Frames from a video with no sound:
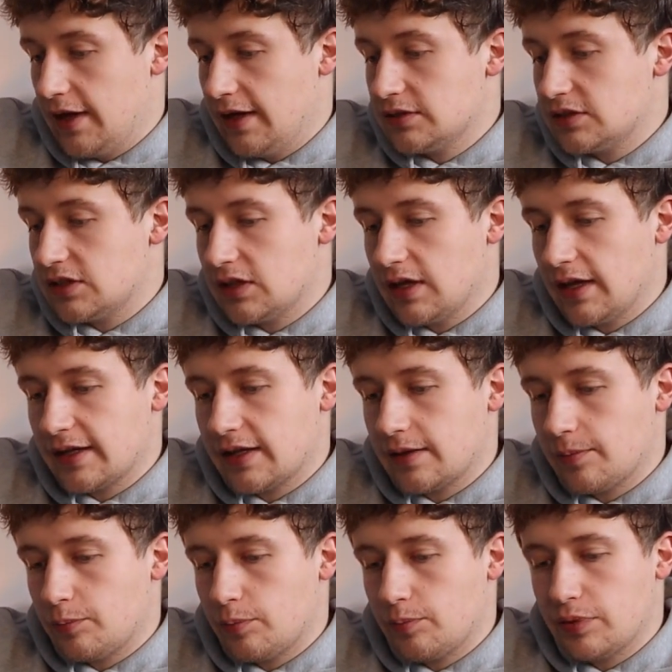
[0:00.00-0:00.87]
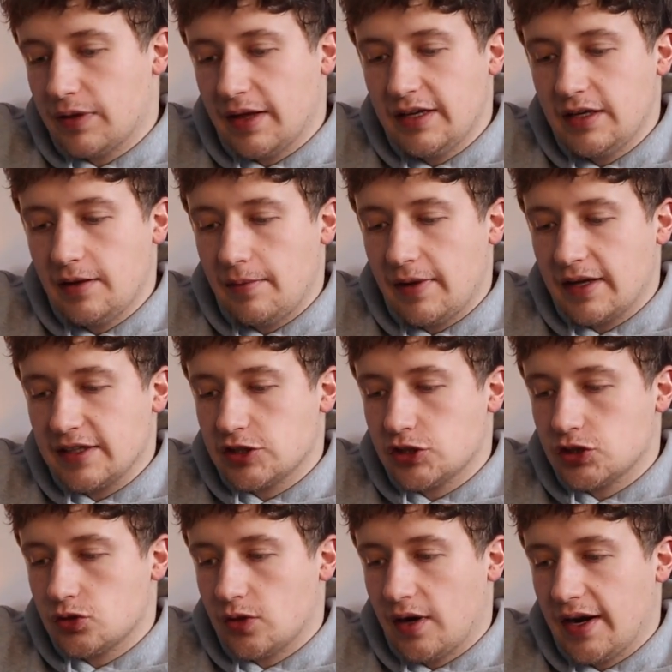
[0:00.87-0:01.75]
it like playing to my
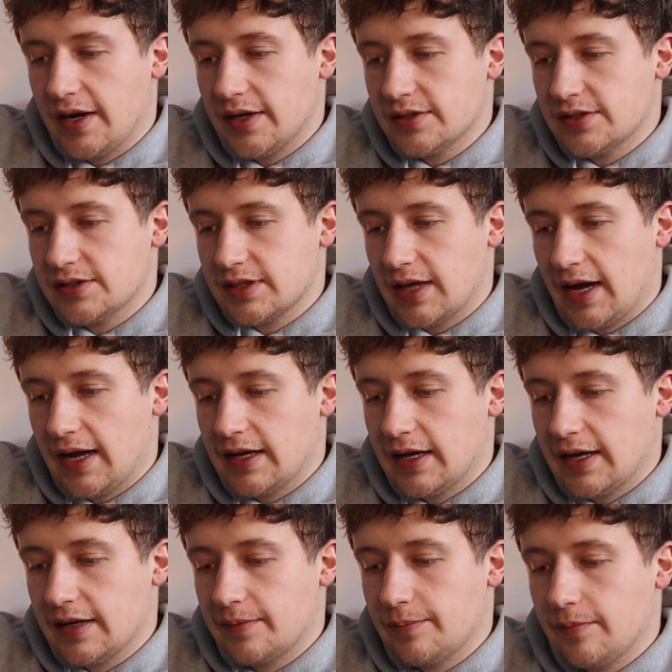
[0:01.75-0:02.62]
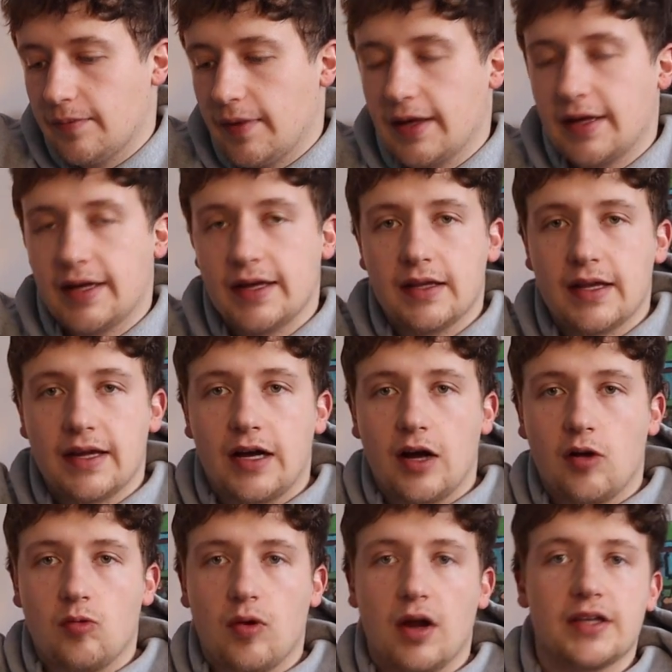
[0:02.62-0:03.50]
strengths. I like making
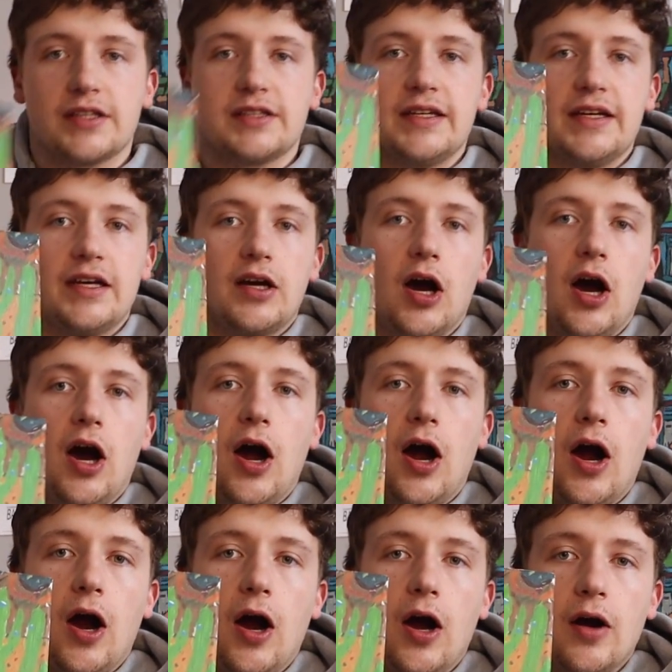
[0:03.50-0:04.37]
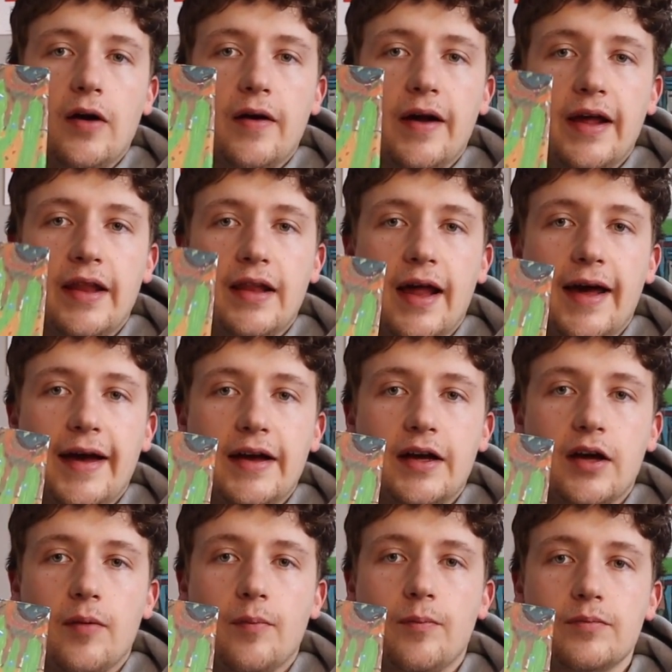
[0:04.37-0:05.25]
like a rusty car and
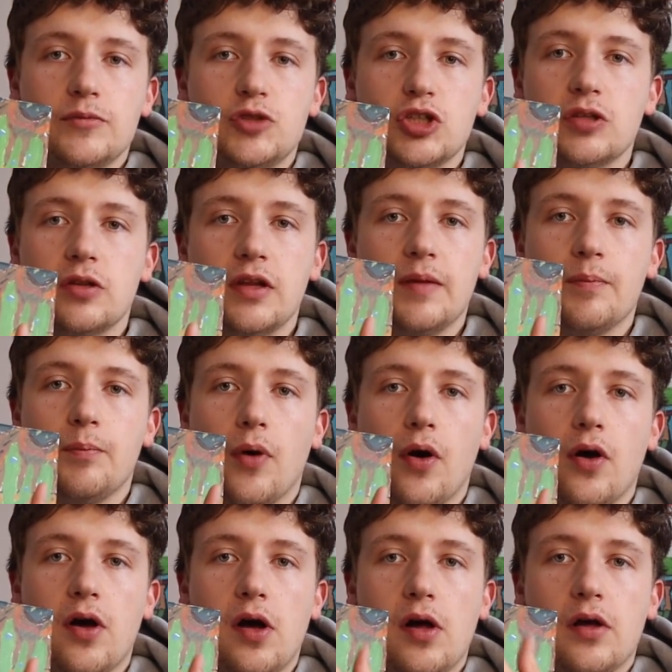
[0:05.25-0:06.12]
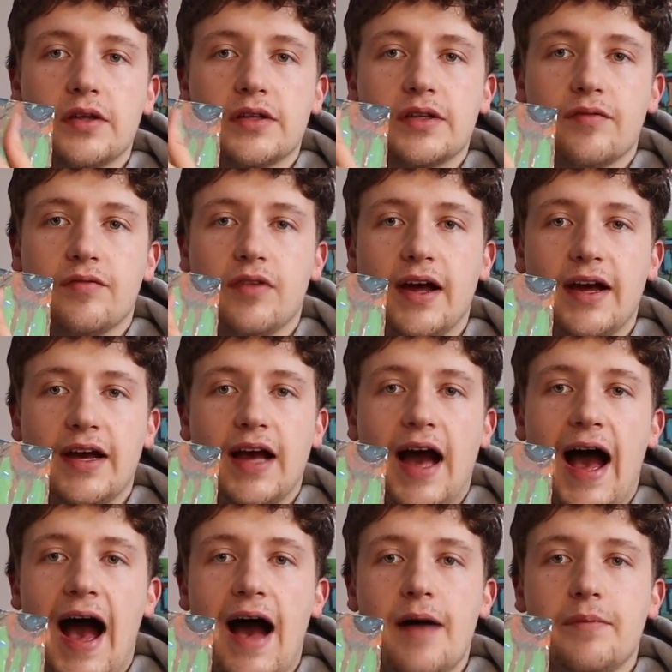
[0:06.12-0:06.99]
like just like balls of
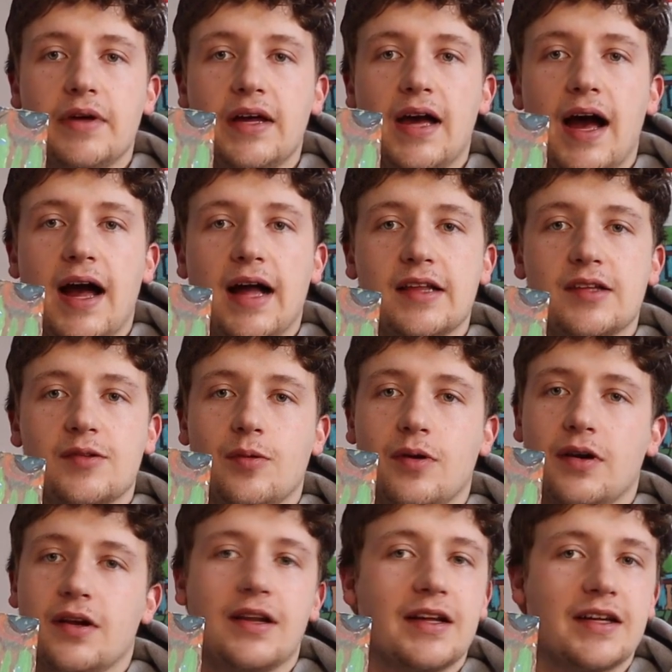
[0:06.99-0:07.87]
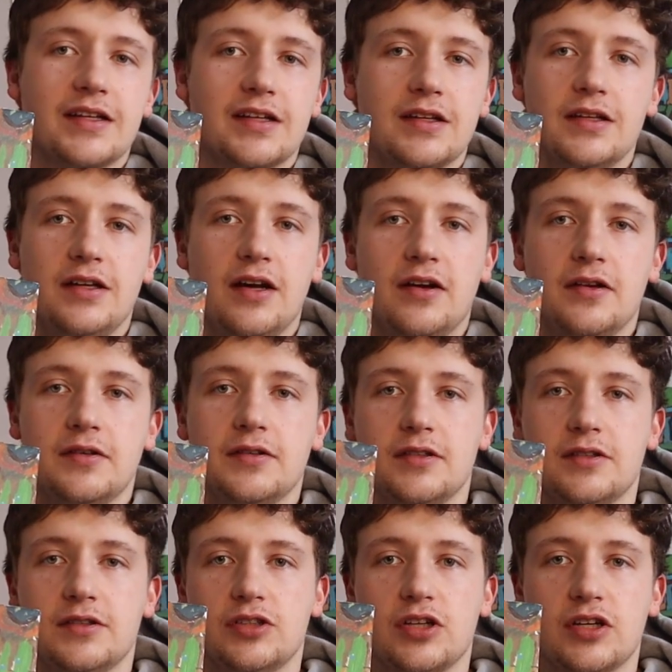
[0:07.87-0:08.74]
like ambiance where like, you know,
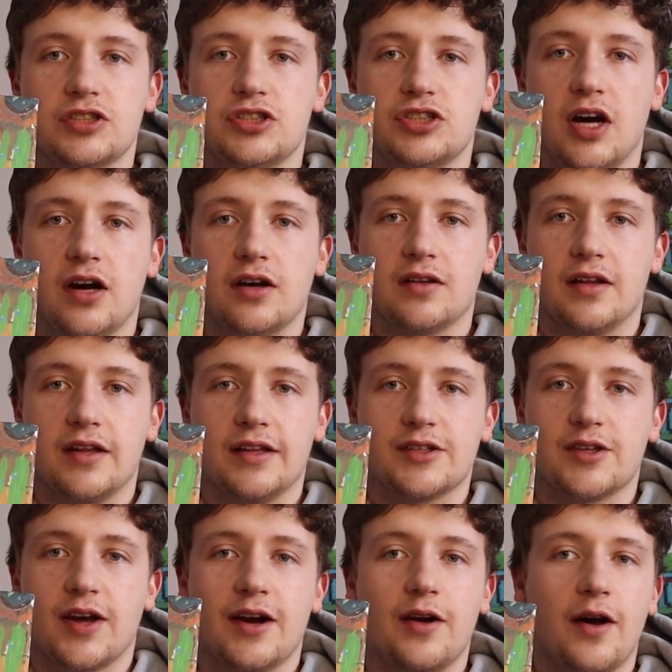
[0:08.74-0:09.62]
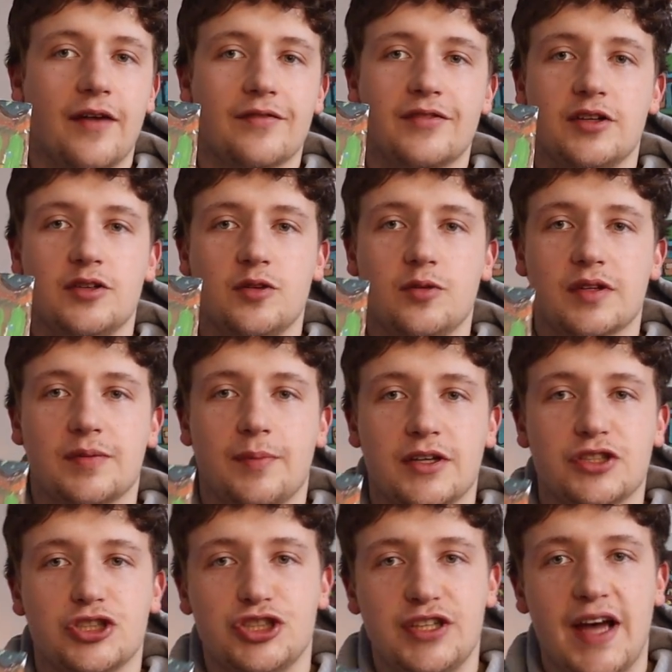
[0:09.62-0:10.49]
you're just juggling, so I don't have to do as
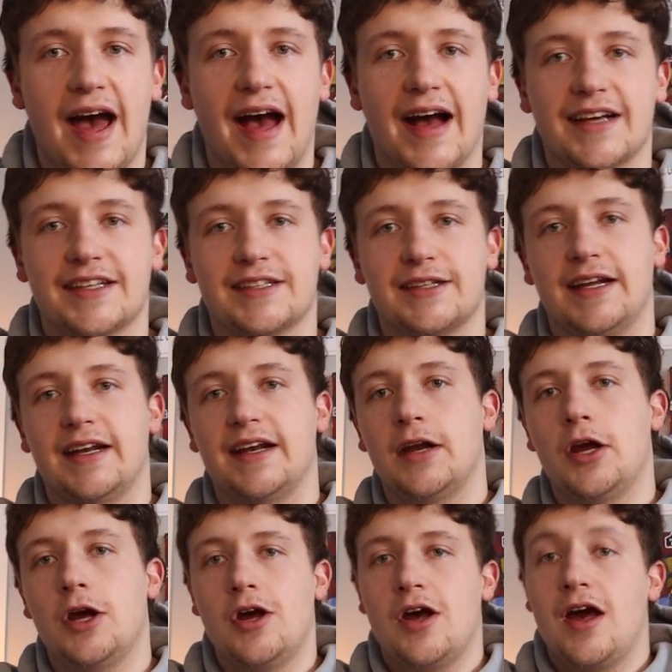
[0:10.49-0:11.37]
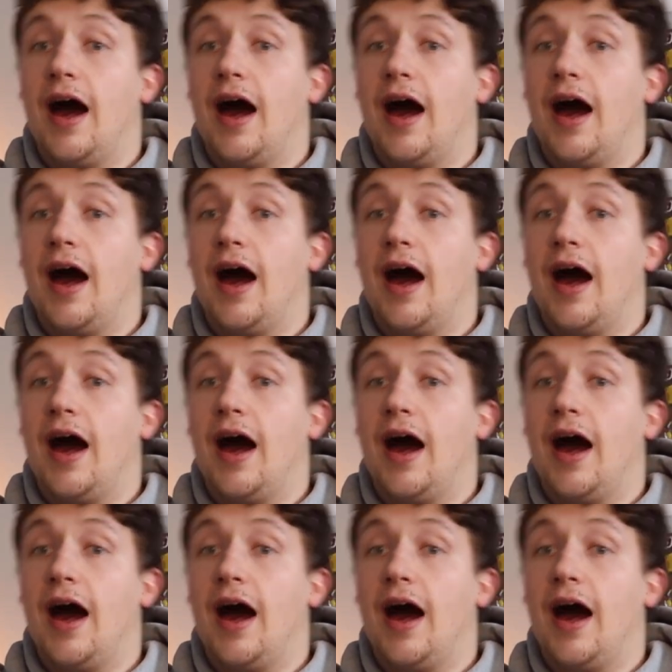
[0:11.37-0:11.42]
much text. And